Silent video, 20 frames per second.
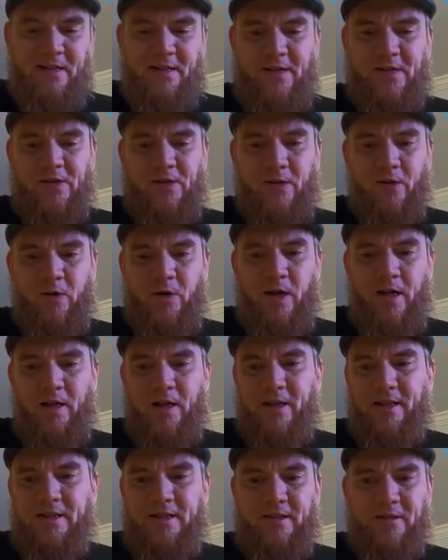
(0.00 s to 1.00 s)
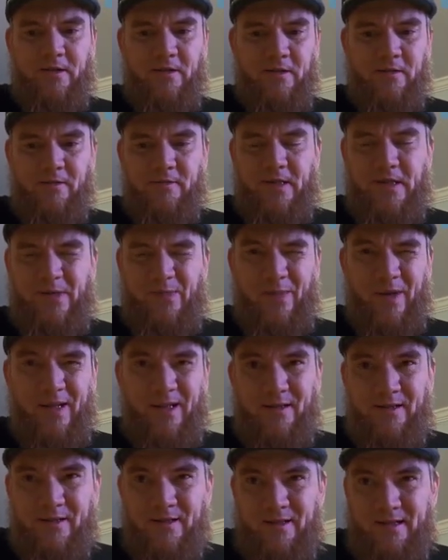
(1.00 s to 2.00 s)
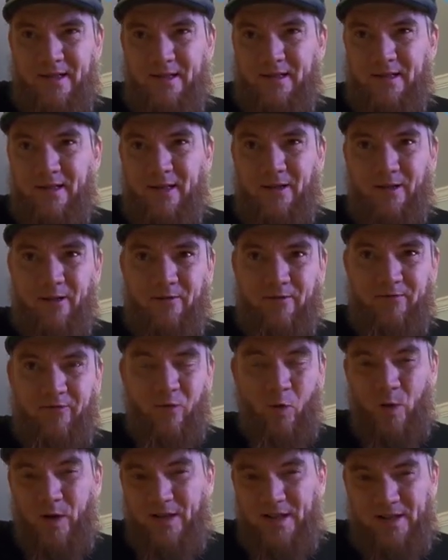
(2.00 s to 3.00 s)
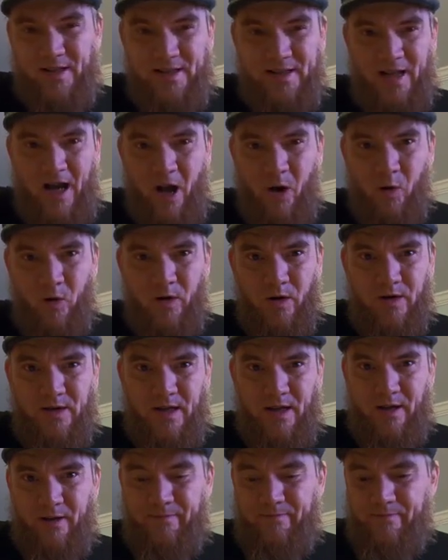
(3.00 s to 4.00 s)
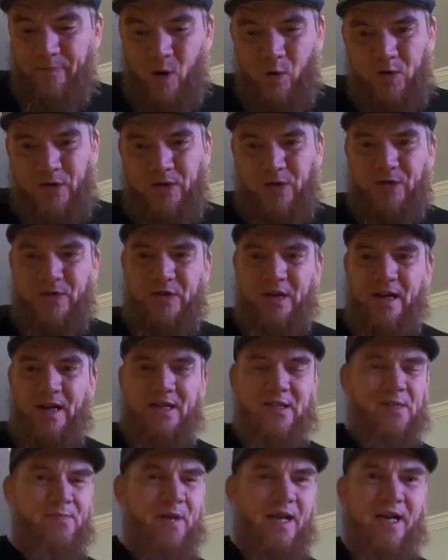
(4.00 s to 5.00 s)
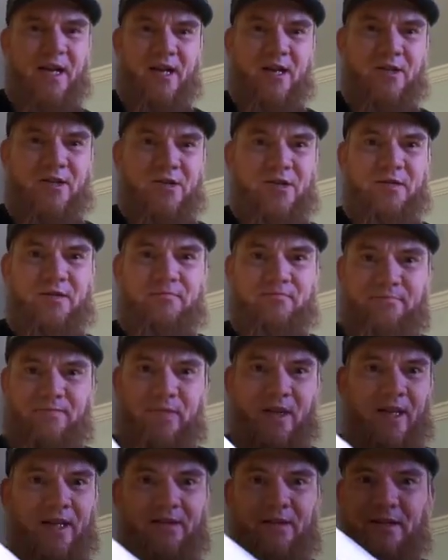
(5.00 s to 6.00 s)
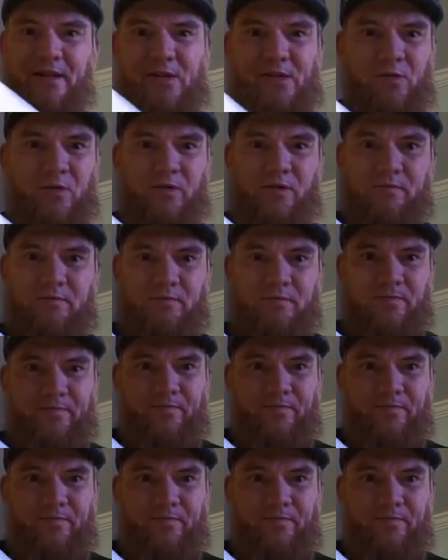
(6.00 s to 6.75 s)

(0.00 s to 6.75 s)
So I like to spend, 4 to 6 hours on a poster-sized page like this one.